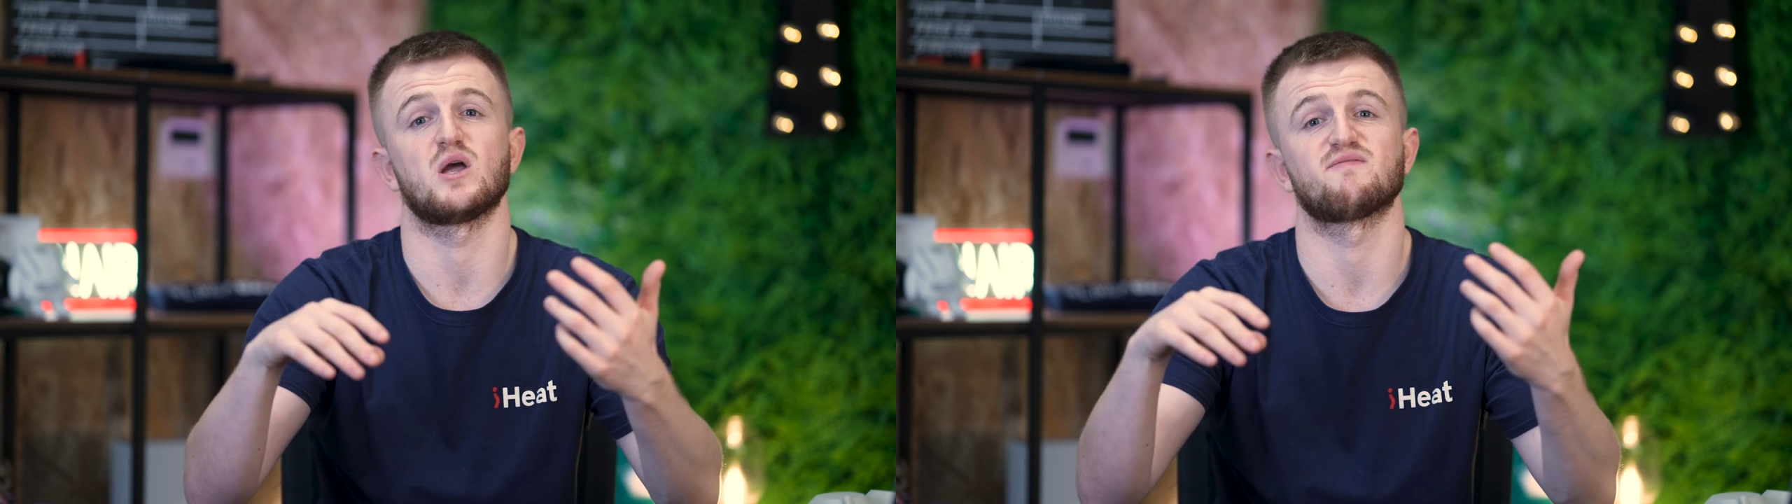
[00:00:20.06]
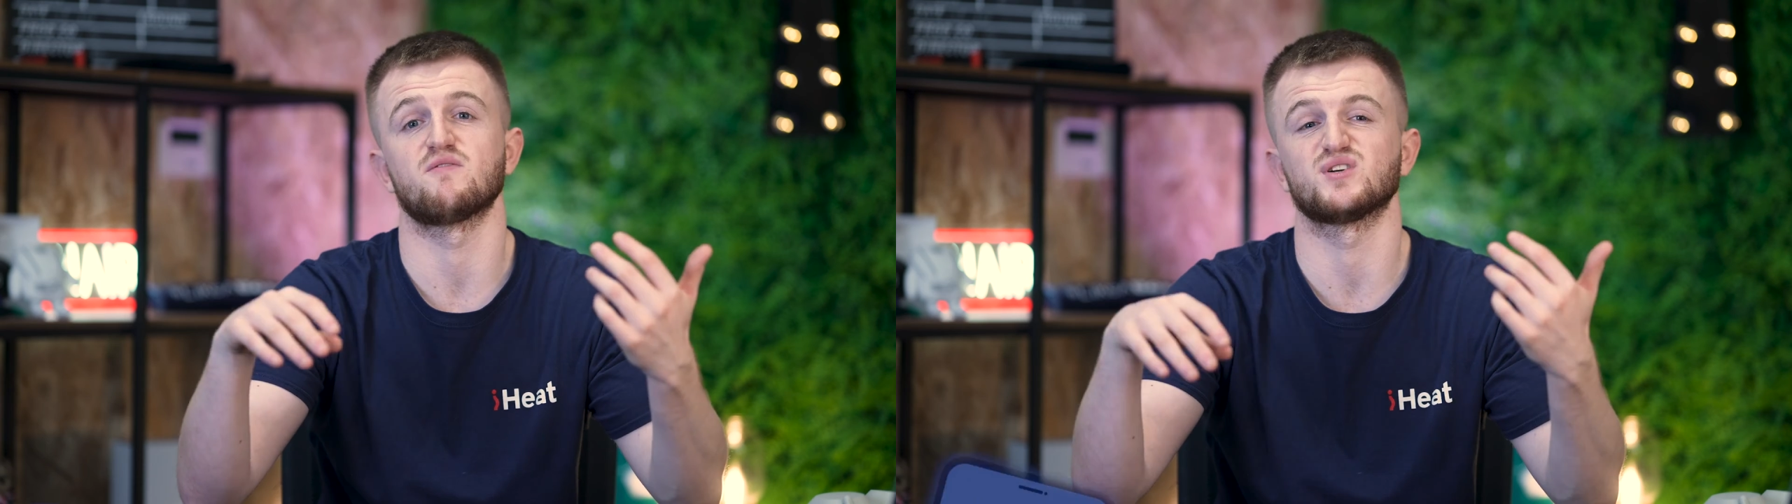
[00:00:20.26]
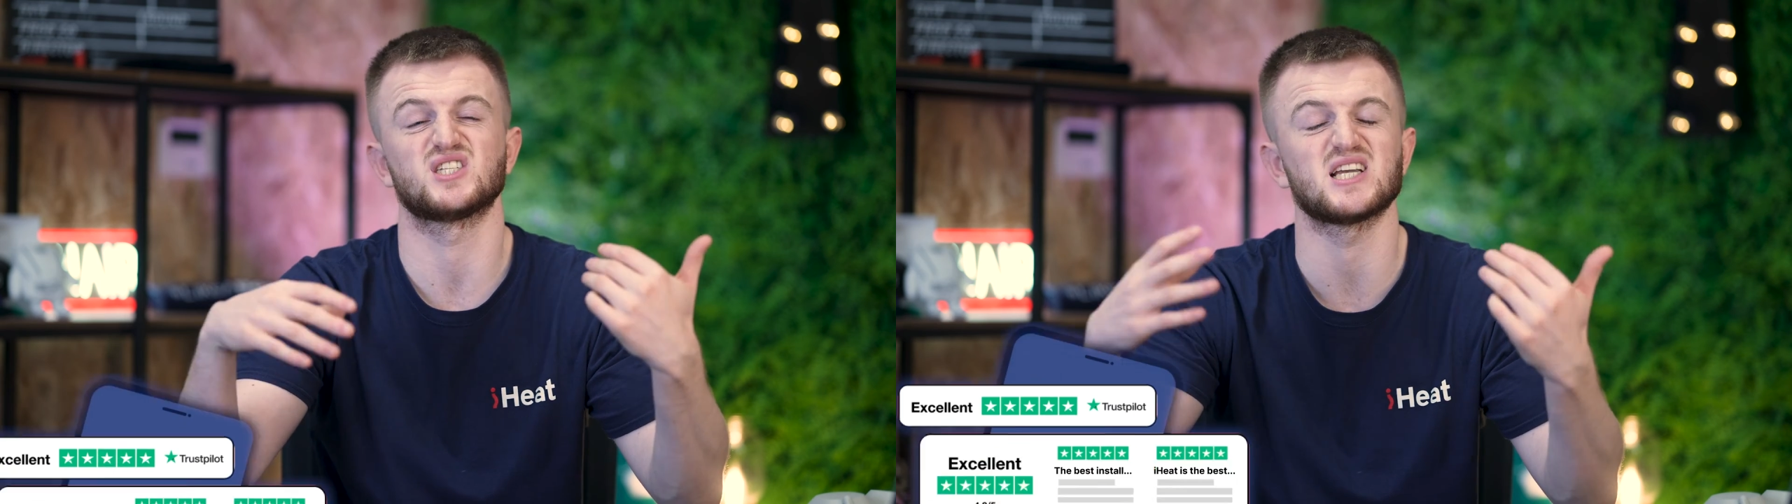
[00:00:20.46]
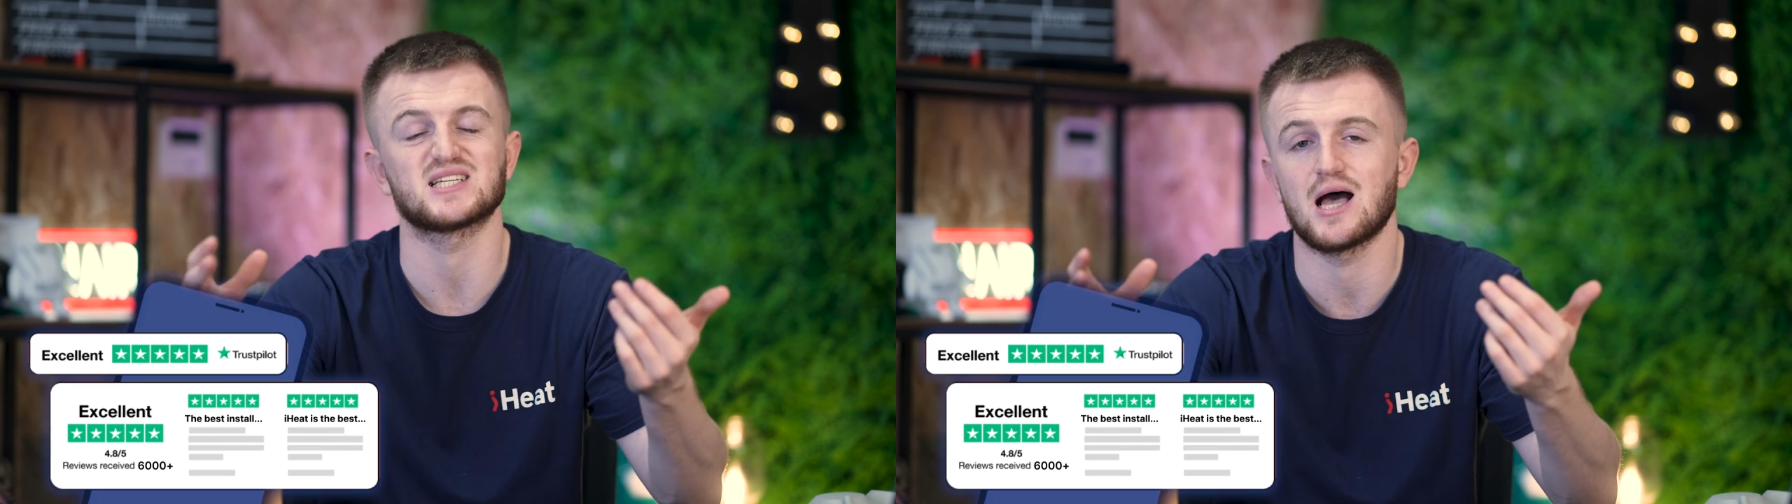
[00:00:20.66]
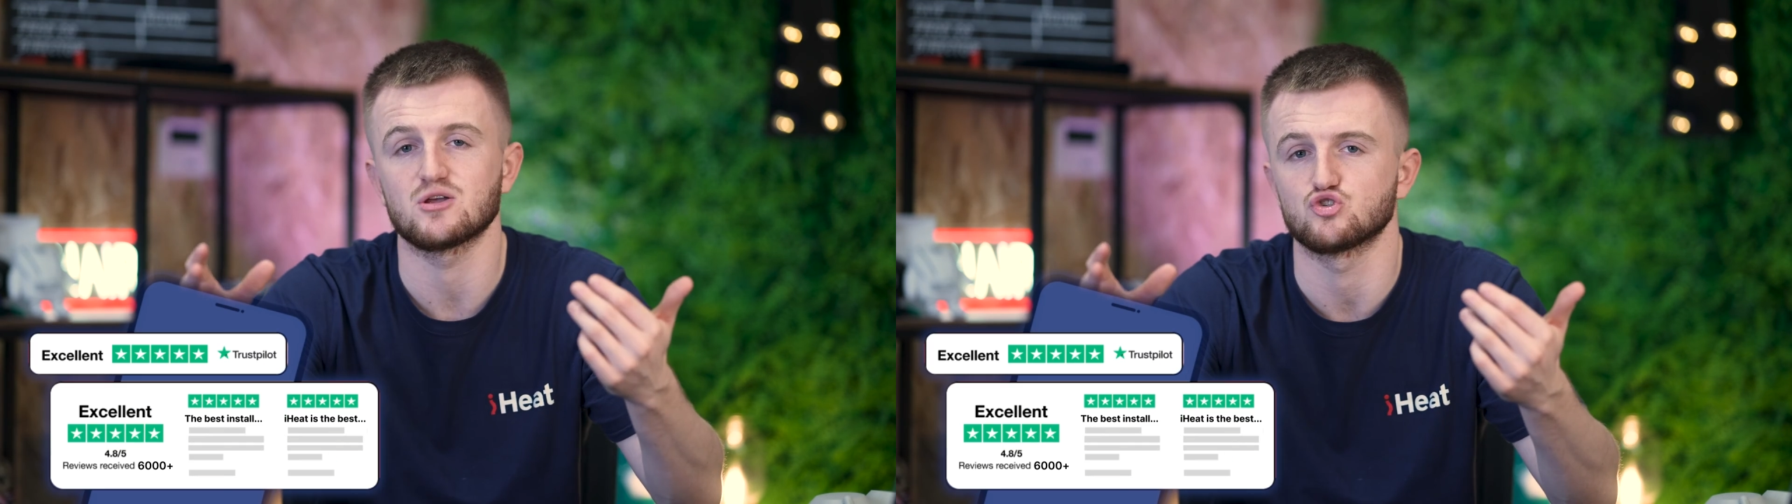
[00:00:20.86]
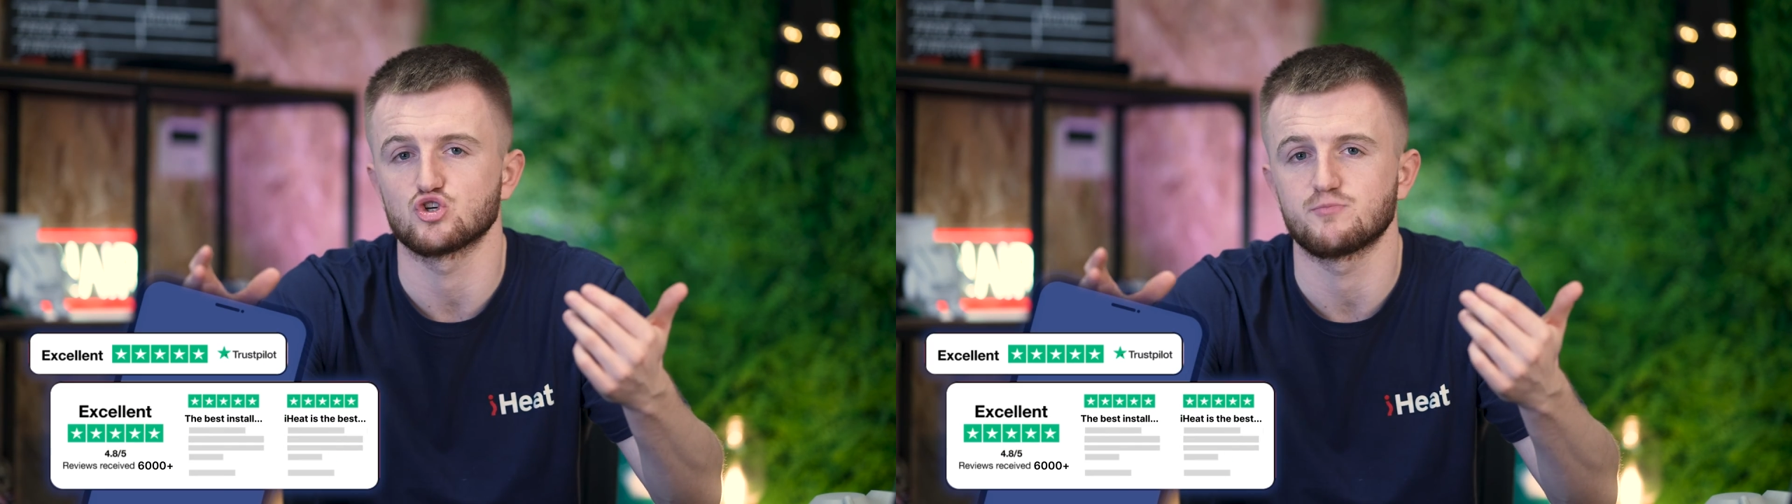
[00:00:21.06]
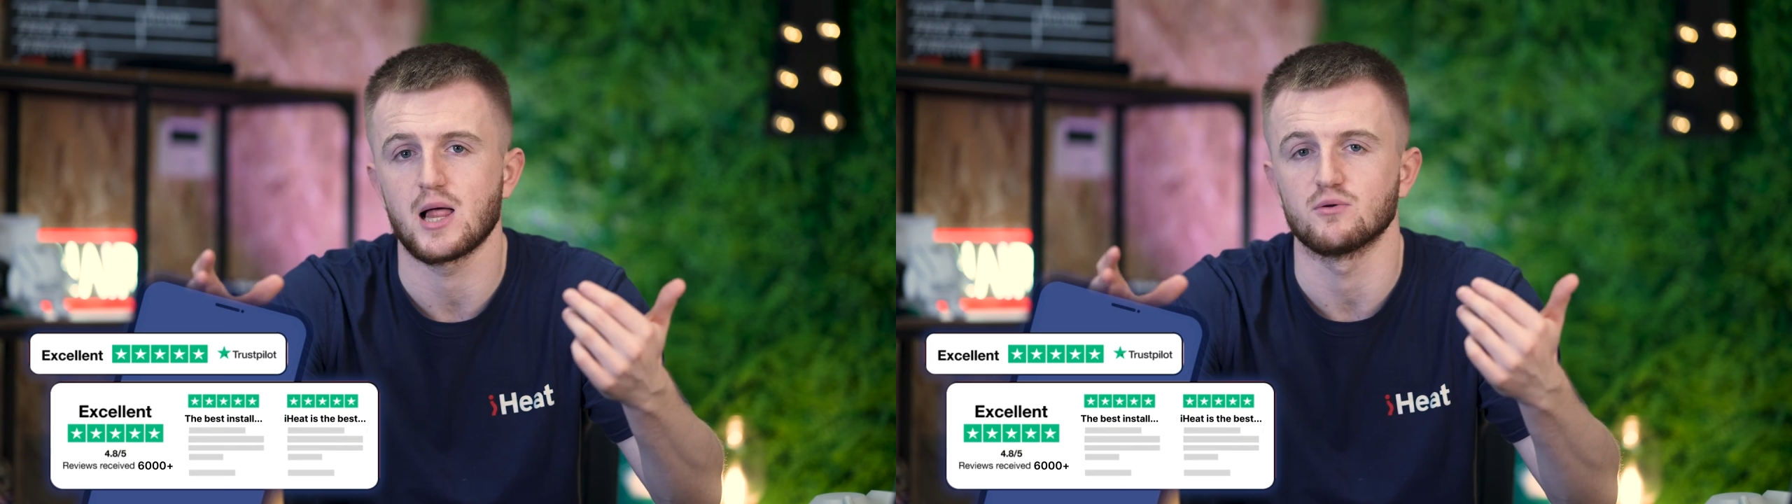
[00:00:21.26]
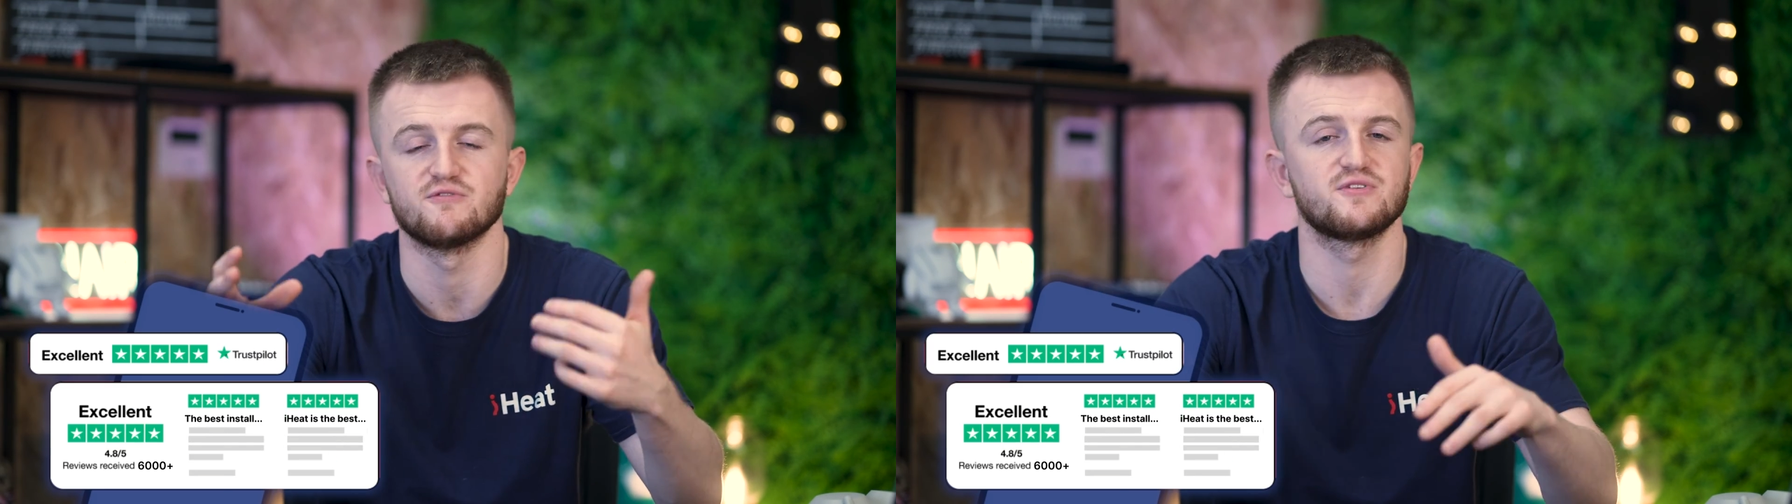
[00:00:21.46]
we have over 6,000
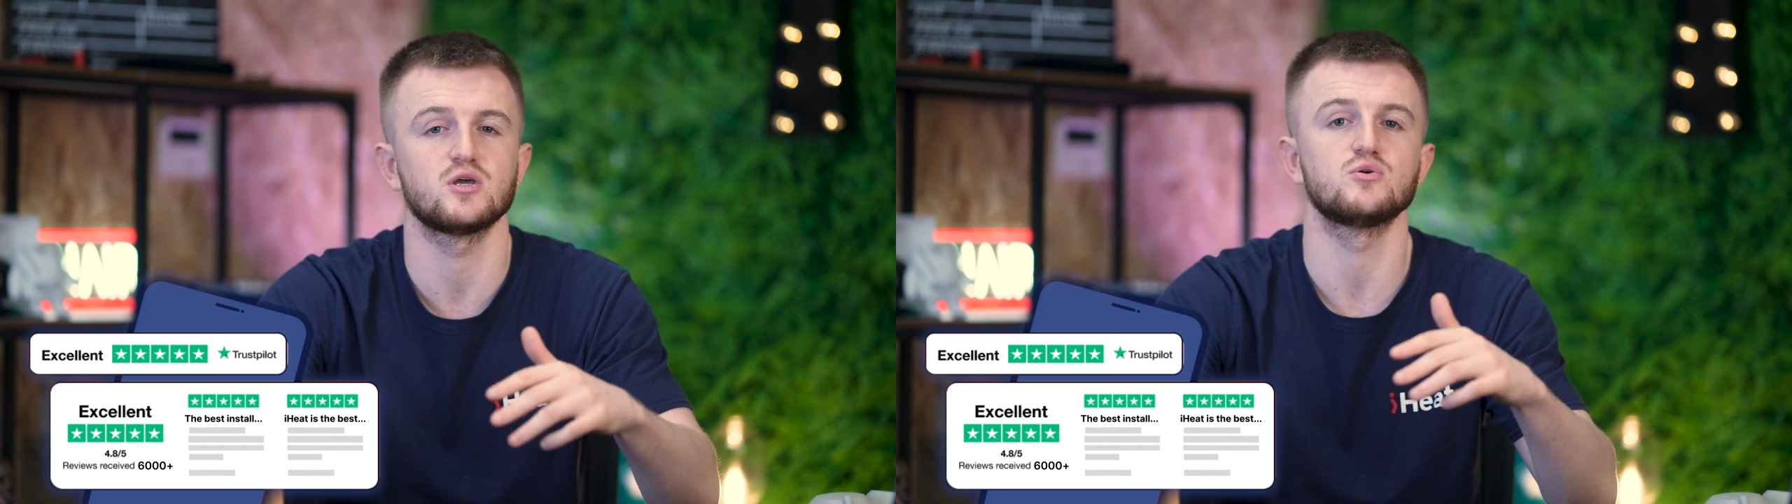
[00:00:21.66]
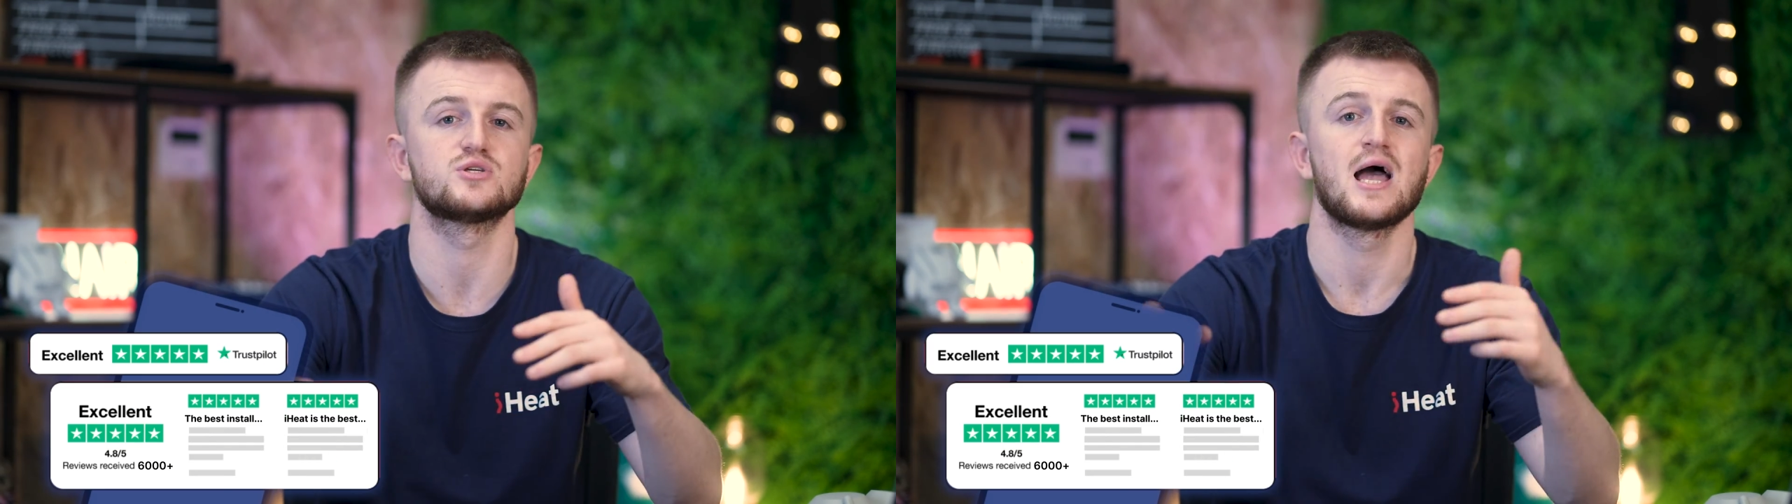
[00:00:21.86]
Trustpilot reviews,